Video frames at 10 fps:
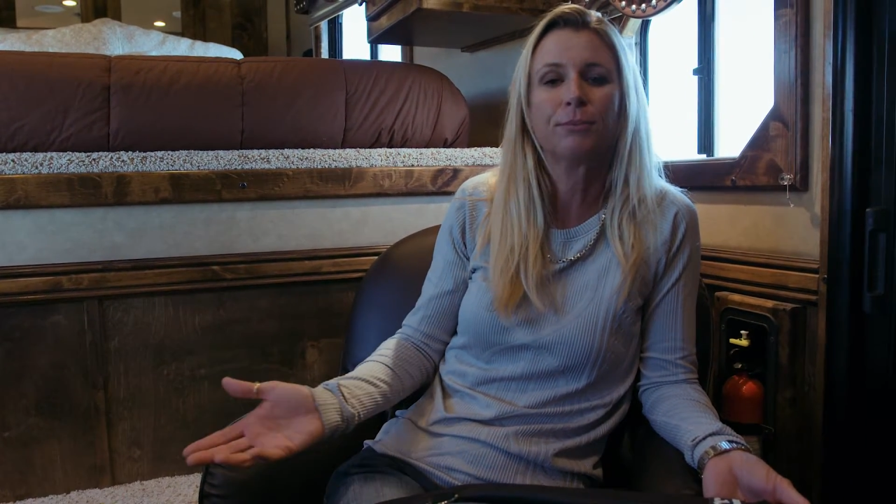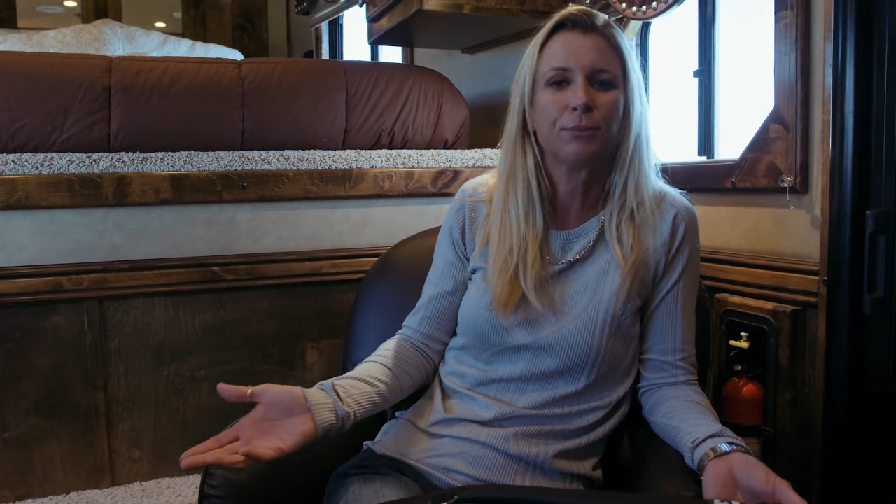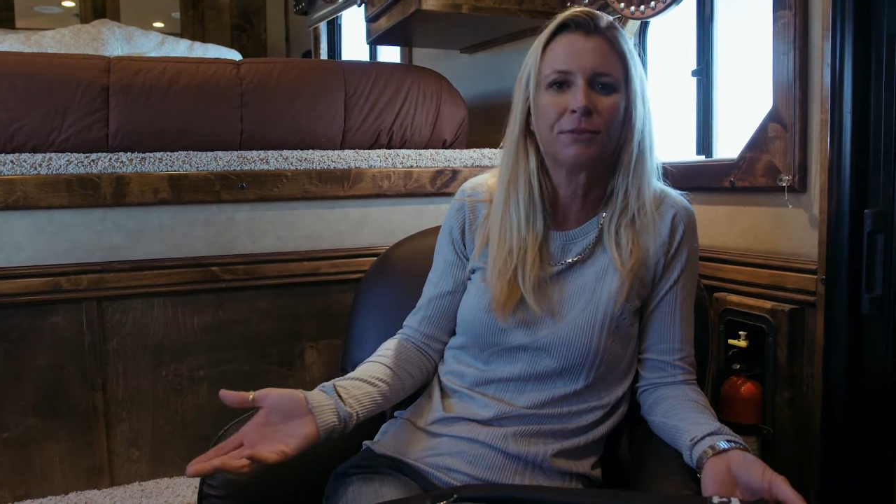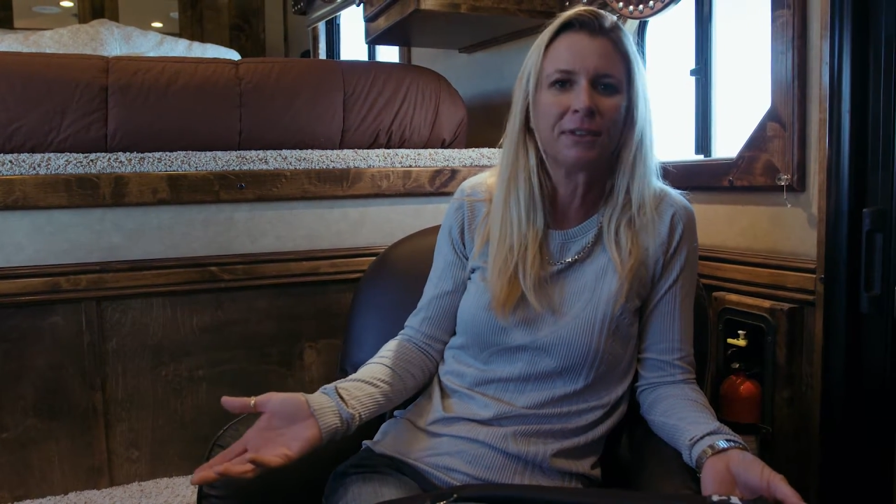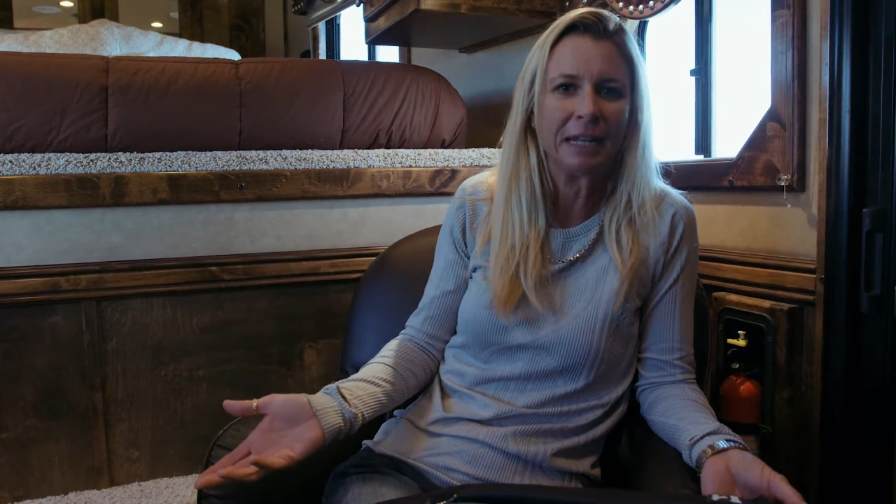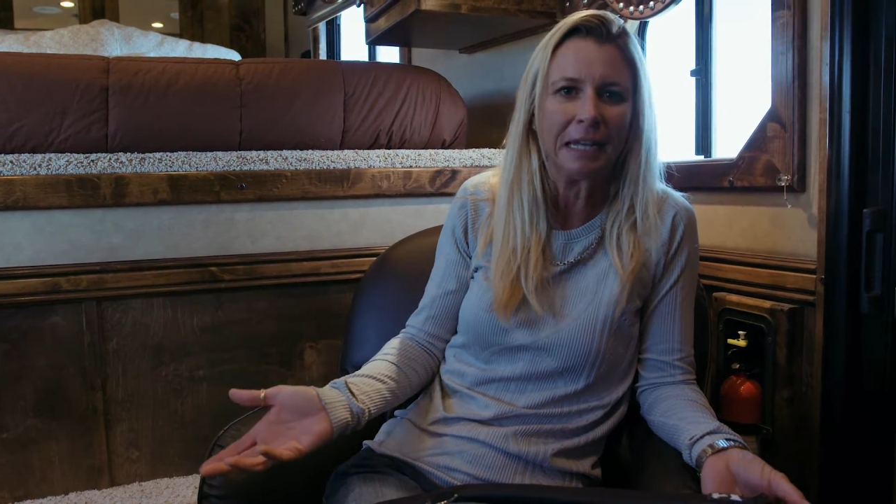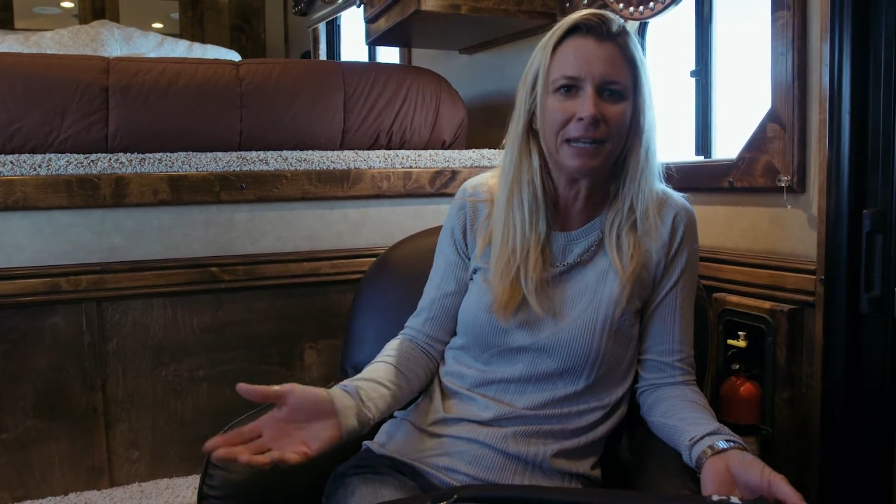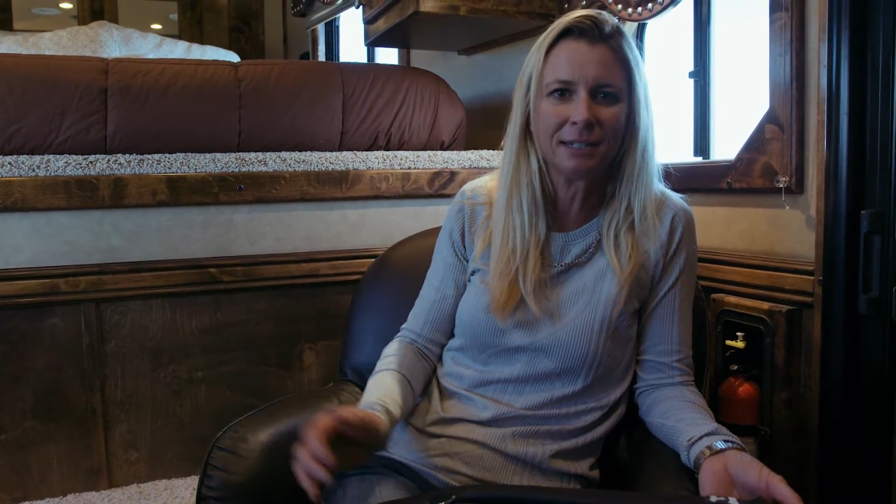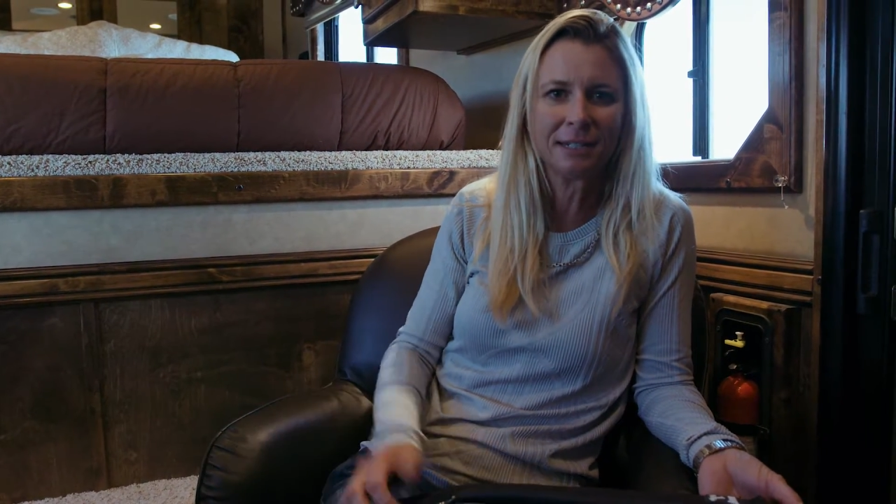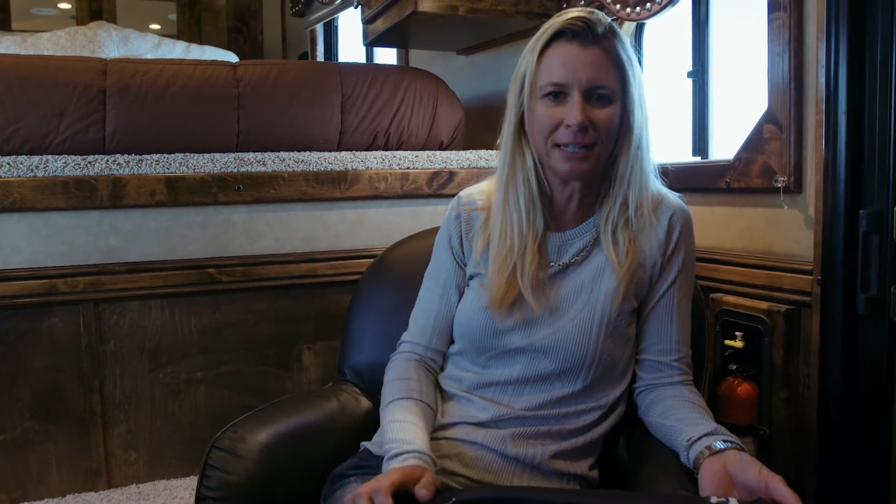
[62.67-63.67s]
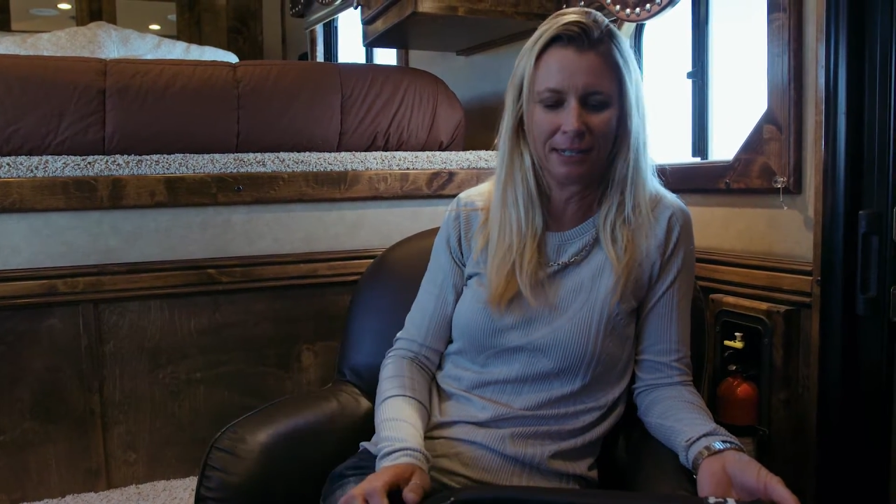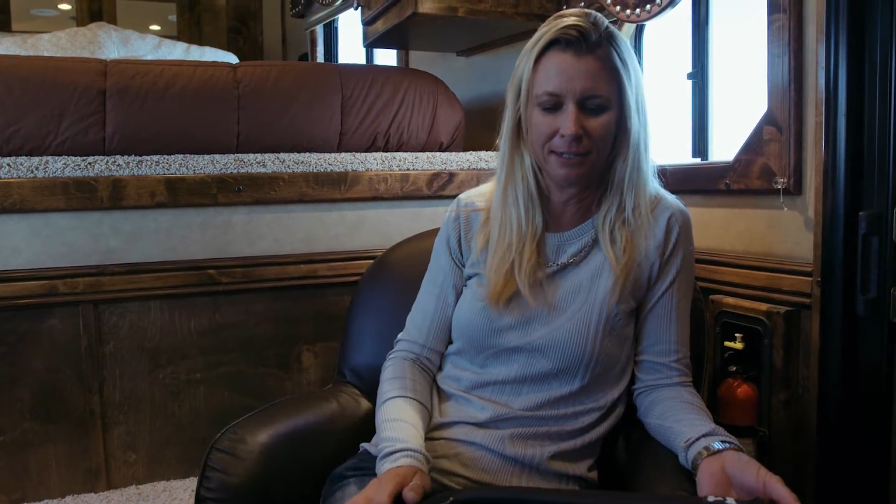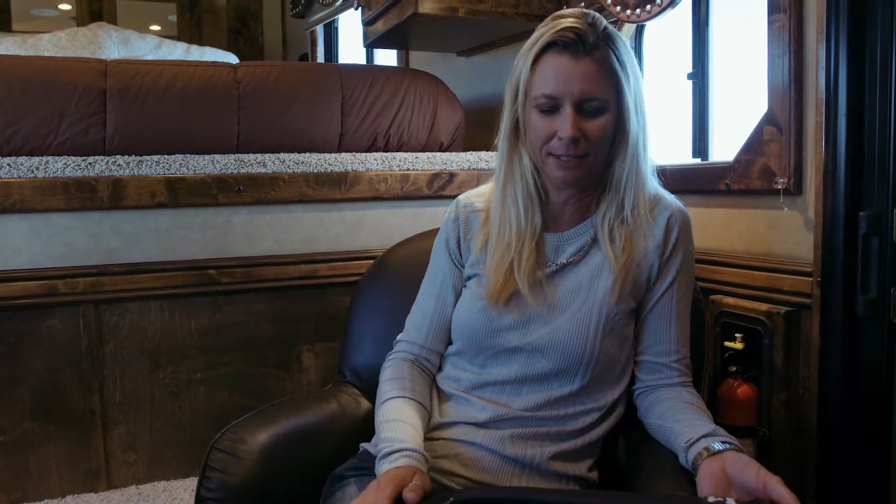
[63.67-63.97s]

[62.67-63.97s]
preventing it. It